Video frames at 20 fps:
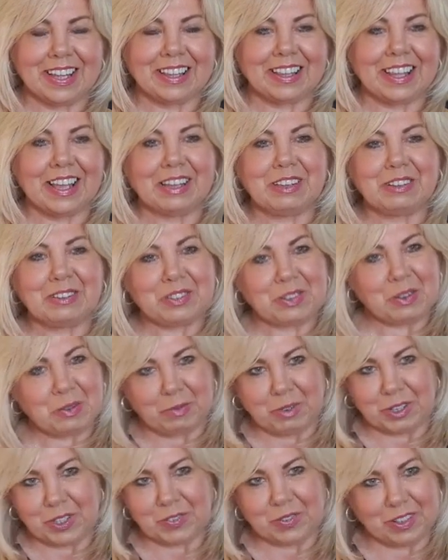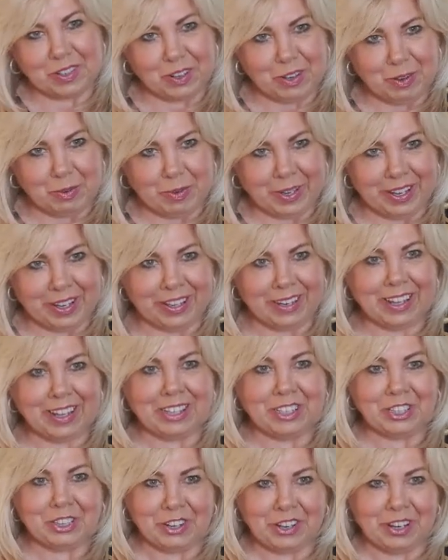Thank you so much for coming in and
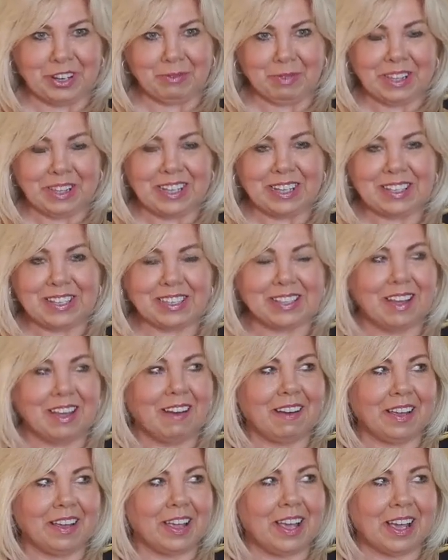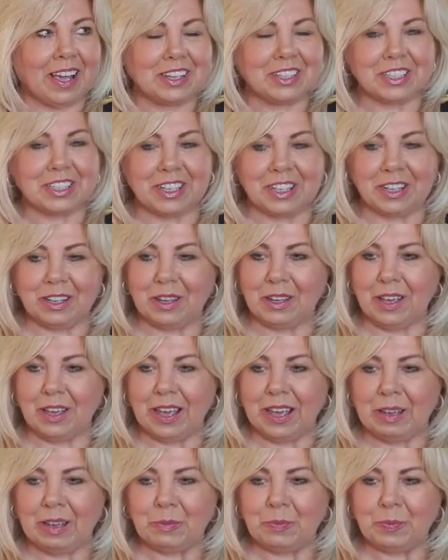joining with this. I actually
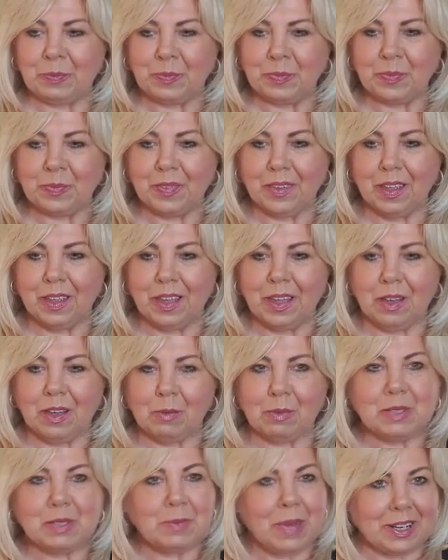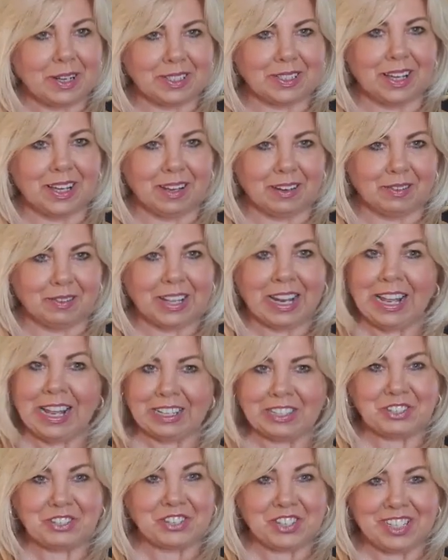was meditating the
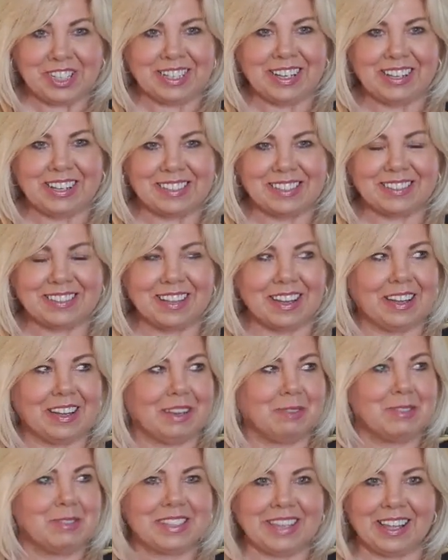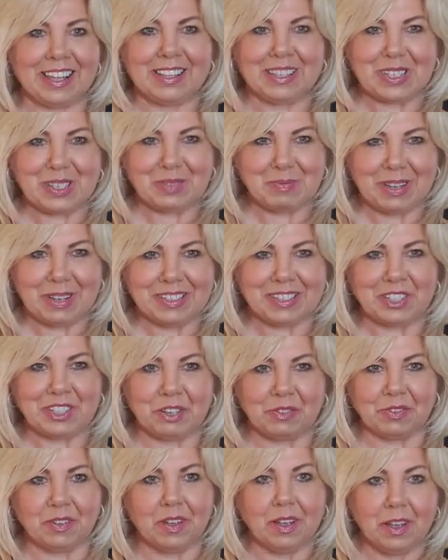last 3 days, and I was getting this message
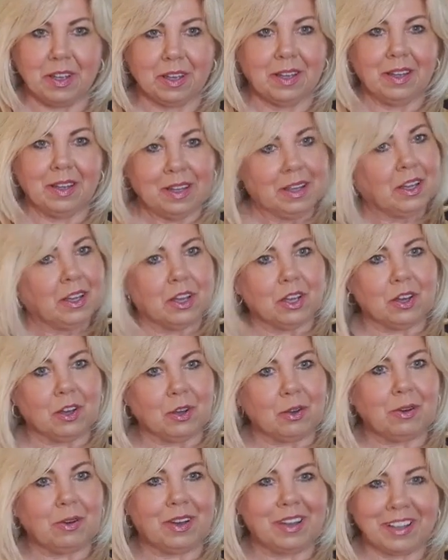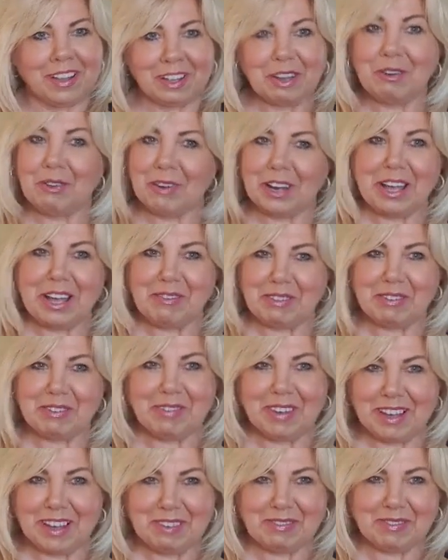of, go live at
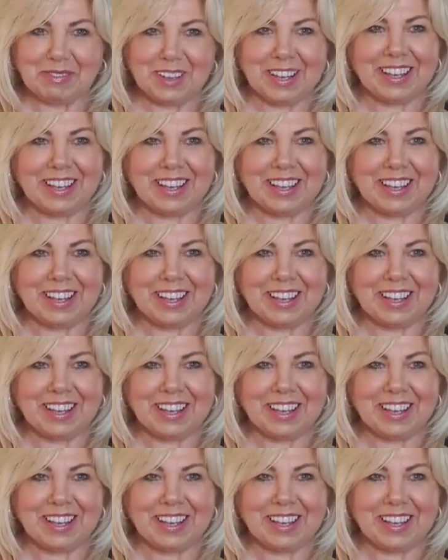5.